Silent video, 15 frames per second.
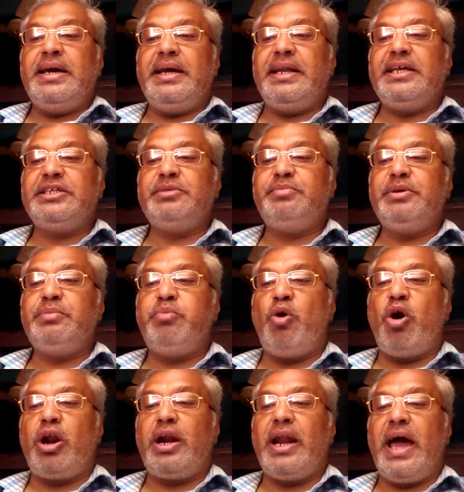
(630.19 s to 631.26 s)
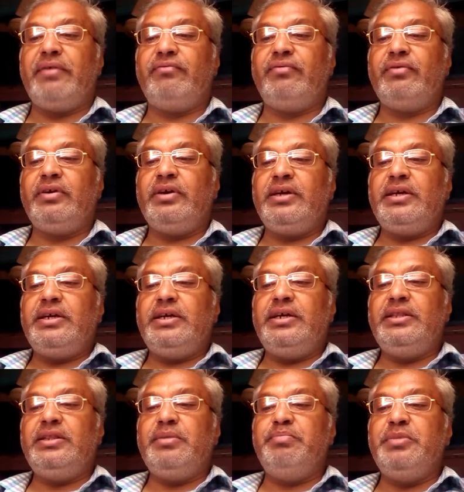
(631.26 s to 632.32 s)
Recipe for life.
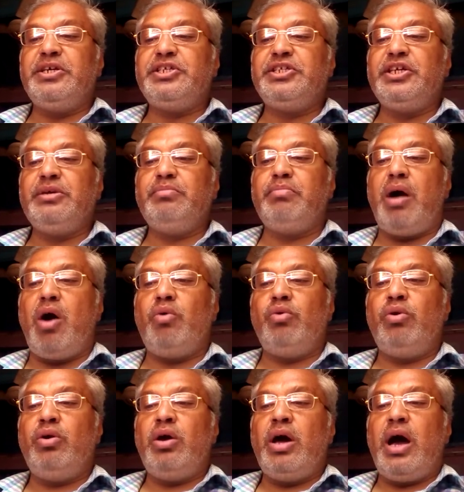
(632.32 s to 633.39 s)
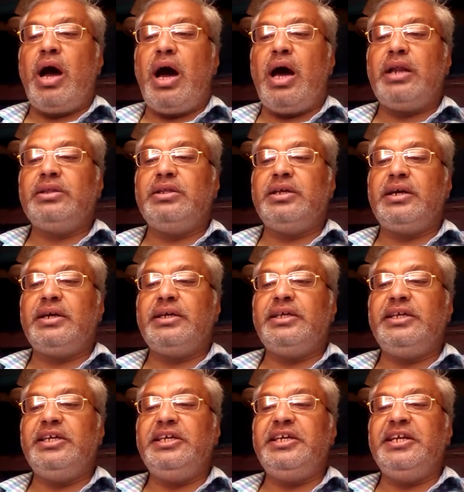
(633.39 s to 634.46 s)
In the mixing bowl are the
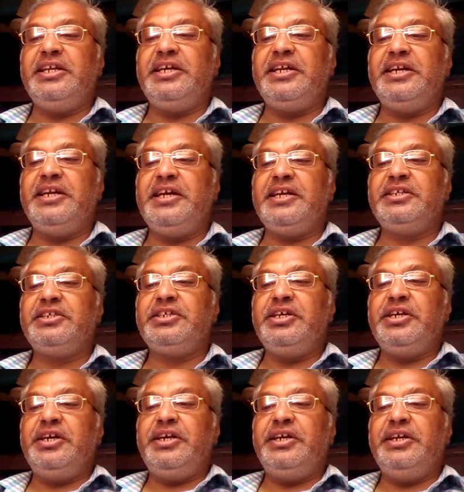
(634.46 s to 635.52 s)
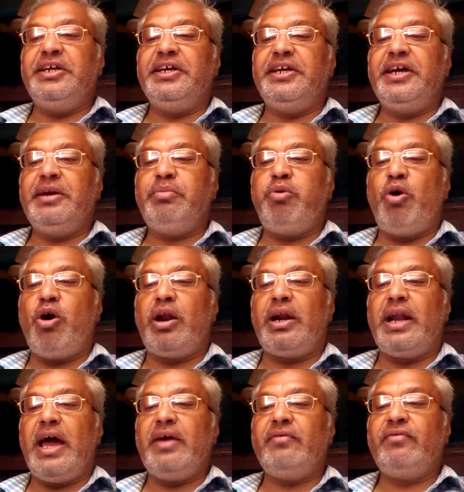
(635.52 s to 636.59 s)
key ingredients needed for
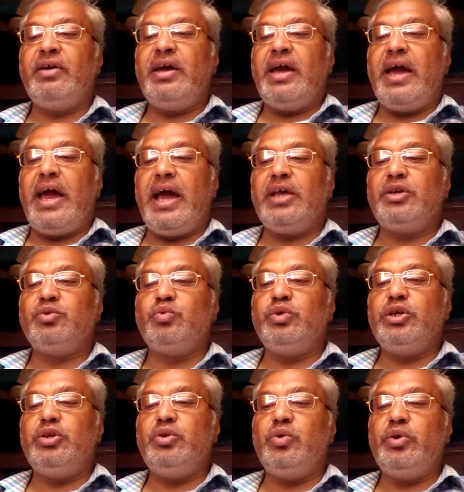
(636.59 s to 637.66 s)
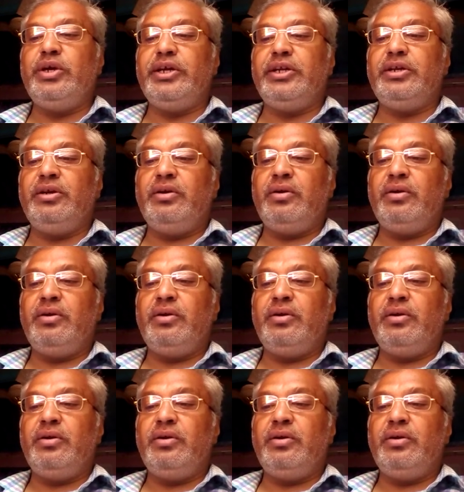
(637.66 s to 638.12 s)
life as we know it.